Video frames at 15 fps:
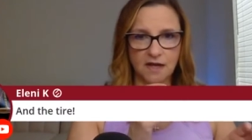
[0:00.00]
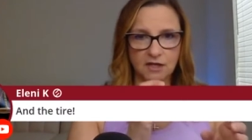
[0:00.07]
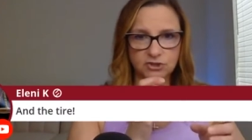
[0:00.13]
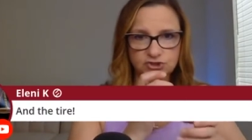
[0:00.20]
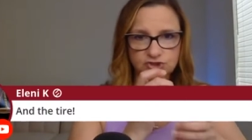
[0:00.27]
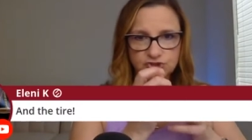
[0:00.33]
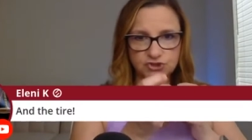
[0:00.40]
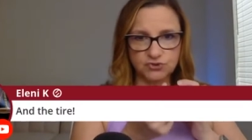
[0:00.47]

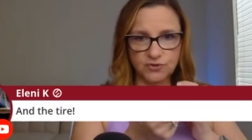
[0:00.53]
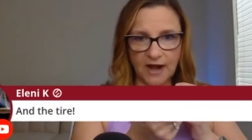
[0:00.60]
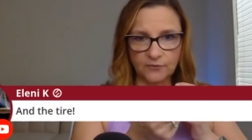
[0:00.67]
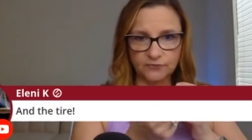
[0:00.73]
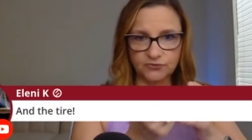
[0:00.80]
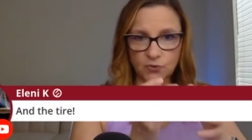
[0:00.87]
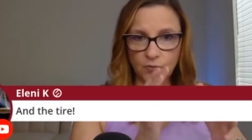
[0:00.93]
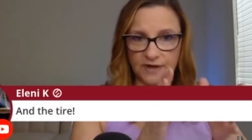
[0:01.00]
shoot
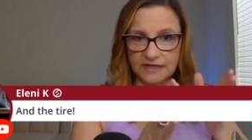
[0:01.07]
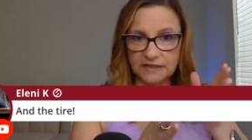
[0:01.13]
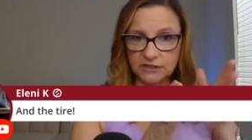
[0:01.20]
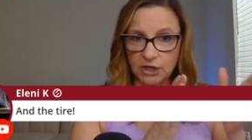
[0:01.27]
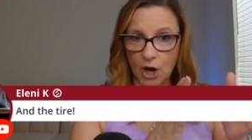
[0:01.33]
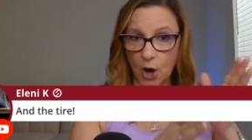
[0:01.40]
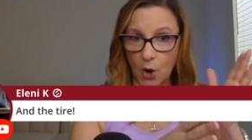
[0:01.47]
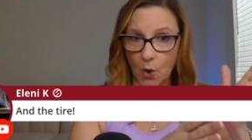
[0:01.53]
out the
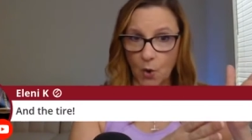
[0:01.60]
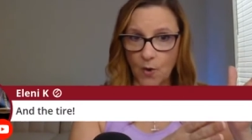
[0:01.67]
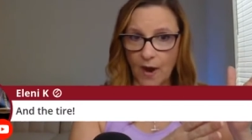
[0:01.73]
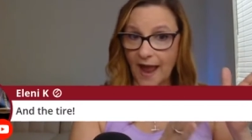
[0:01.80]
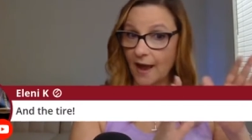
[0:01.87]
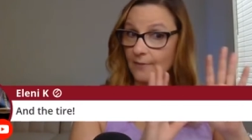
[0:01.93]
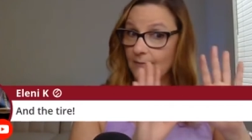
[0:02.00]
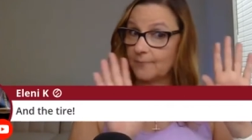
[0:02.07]
window
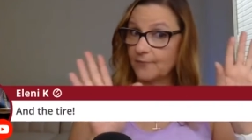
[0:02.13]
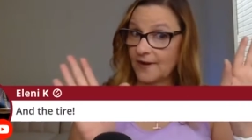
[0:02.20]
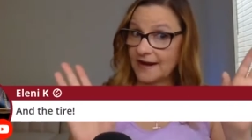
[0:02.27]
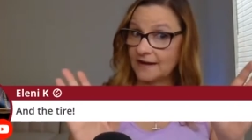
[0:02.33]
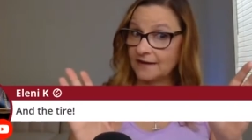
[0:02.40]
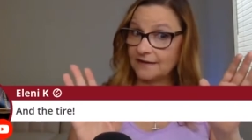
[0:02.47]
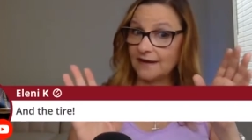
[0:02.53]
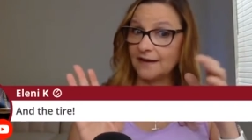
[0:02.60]
at
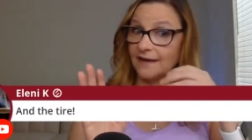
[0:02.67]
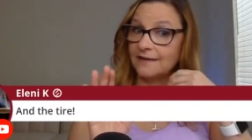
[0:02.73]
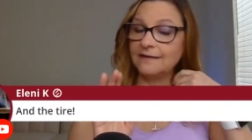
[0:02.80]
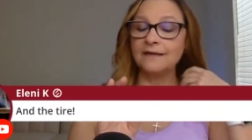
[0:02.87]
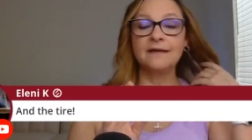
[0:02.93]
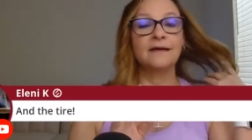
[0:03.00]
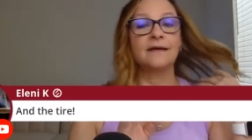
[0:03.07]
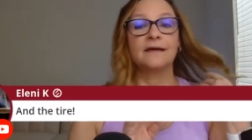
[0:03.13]

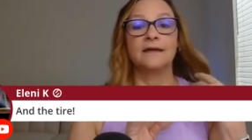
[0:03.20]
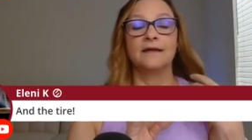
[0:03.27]
Brandon,